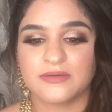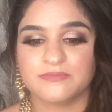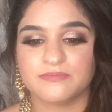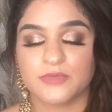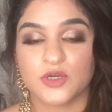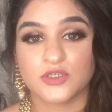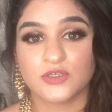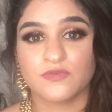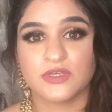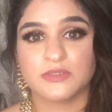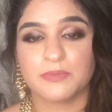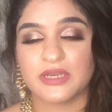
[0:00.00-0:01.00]
because of
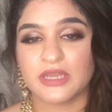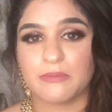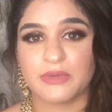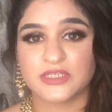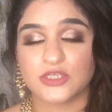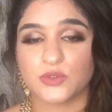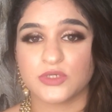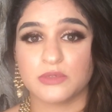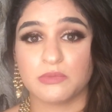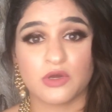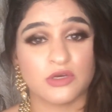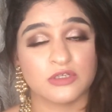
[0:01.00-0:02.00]
this pandemic situation,
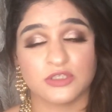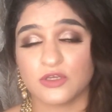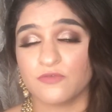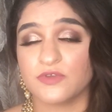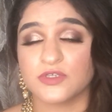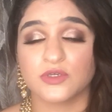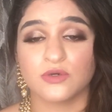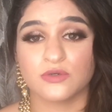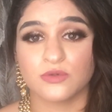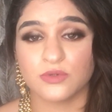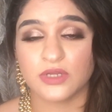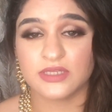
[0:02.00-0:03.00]
because of this
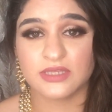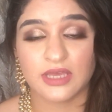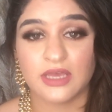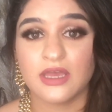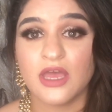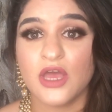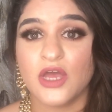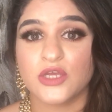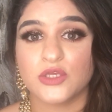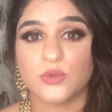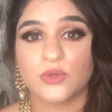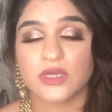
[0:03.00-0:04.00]
corona thing,
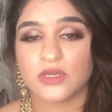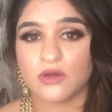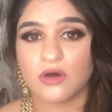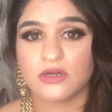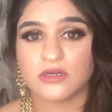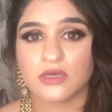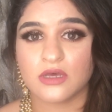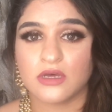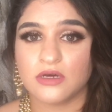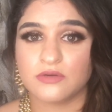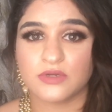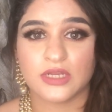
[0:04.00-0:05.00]
you cannot
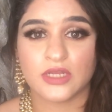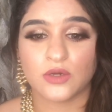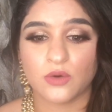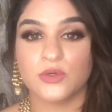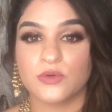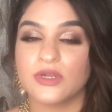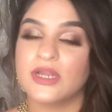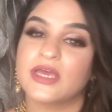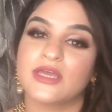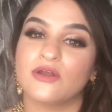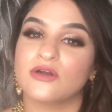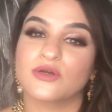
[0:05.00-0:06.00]
really
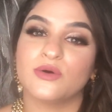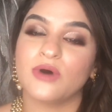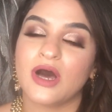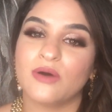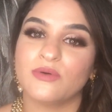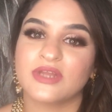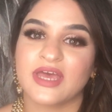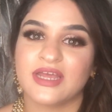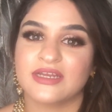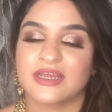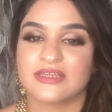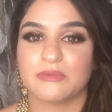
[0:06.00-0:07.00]
cannot go out
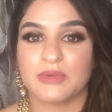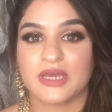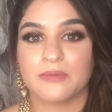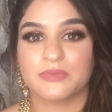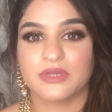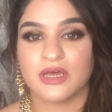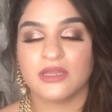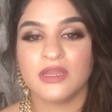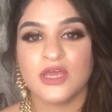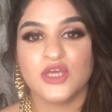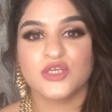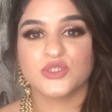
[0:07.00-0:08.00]
and get the makeup done.
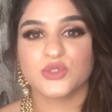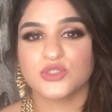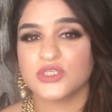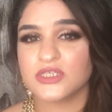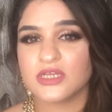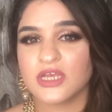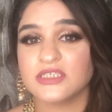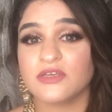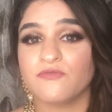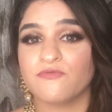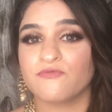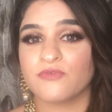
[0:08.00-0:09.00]
So just in case if
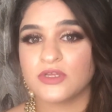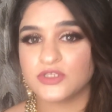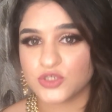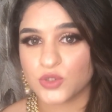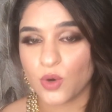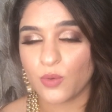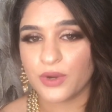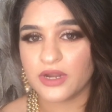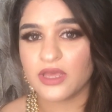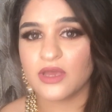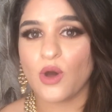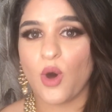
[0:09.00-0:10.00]
it's your
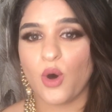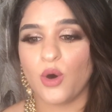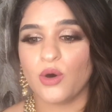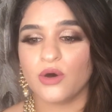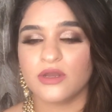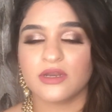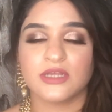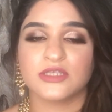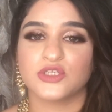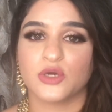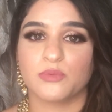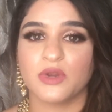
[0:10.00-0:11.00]
wedding or it's
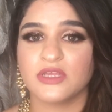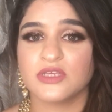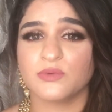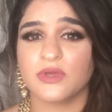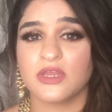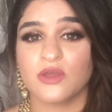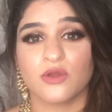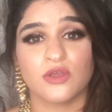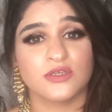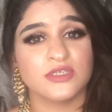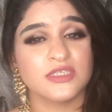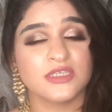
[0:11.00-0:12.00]
your brother's wedding or your
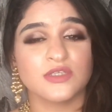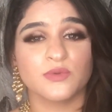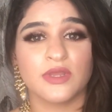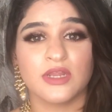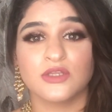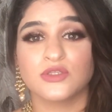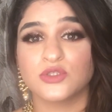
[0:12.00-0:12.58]
sister's wedding,